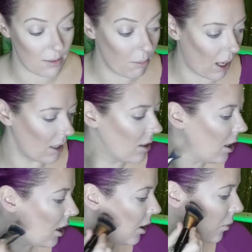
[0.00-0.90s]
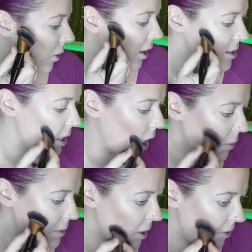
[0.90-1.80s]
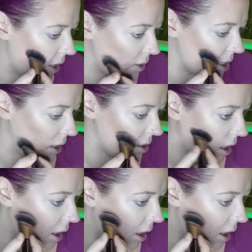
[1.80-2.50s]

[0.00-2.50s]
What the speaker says: is, but when I say he was my favourite dancer,